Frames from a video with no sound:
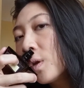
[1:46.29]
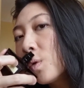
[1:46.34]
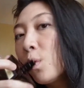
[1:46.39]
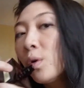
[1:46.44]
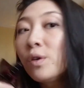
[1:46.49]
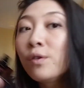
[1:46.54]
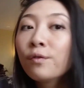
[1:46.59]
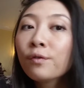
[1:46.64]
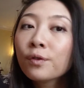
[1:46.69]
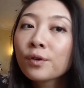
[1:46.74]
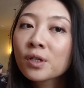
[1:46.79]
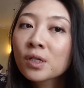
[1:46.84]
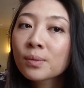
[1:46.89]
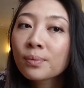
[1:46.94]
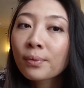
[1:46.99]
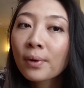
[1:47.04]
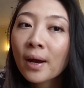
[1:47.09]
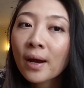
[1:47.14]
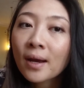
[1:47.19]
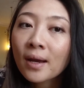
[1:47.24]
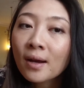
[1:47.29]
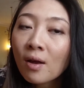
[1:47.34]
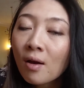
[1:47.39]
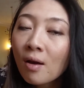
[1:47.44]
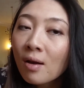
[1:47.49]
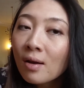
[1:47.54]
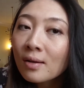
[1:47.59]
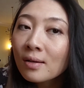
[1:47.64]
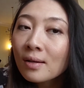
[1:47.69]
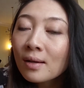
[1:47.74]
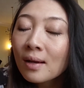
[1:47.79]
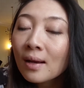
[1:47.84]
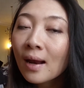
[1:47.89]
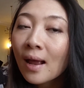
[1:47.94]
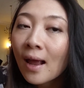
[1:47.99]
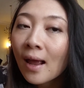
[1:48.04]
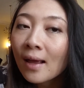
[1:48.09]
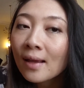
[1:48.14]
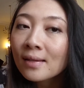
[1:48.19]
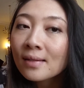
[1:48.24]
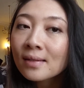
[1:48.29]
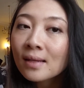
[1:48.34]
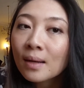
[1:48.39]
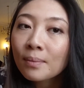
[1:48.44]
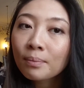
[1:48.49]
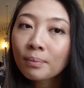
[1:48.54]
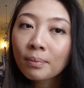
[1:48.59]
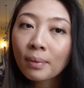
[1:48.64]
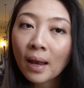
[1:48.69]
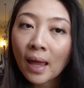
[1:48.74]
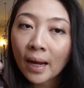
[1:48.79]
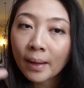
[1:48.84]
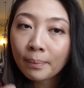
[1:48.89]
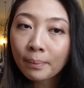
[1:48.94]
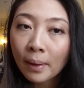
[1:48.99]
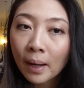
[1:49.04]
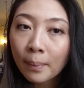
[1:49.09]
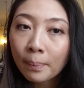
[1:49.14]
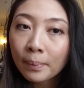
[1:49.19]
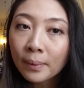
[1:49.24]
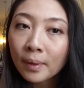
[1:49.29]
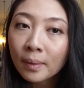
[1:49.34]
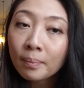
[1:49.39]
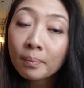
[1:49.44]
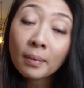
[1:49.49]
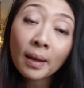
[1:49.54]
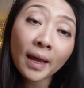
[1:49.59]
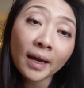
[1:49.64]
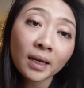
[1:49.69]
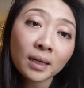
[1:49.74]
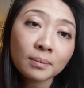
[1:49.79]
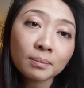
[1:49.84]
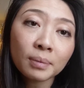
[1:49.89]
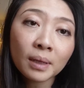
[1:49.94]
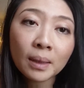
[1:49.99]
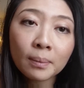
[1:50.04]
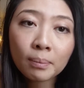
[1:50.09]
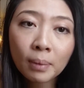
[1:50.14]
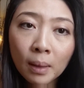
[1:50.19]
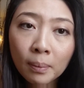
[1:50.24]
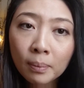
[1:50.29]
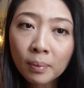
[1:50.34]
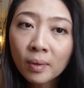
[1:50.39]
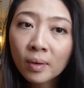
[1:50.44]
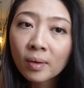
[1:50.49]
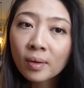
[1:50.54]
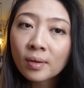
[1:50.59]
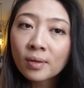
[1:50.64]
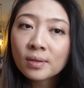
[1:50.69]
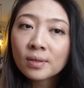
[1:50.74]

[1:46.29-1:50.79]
When you first spray it on, it has that black pepper, black and pink pepper,